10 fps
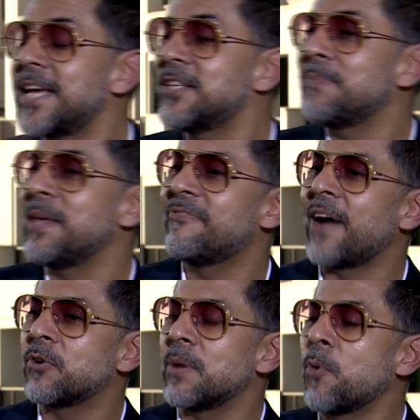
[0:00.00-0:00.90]
tend to be
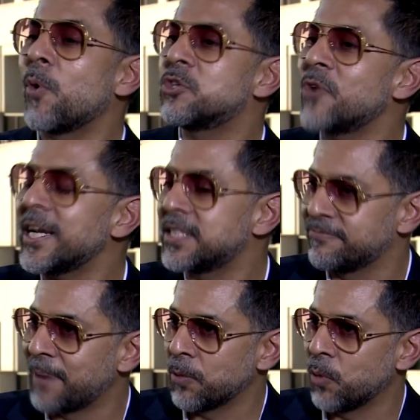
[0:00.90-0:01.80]
found more
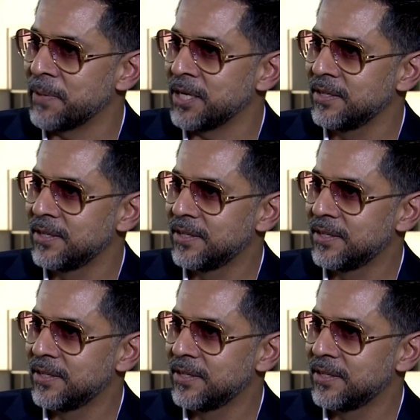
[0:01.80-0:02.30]
attractive by women